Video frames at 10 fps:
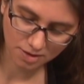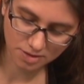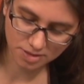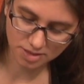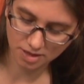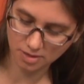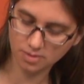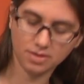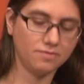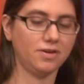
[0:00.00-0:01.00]

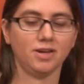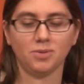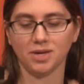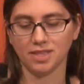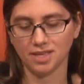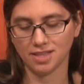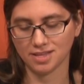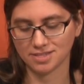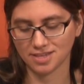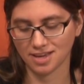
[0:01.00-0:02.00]
So very quickly,
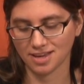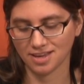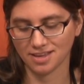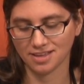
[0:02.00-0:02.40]
that's a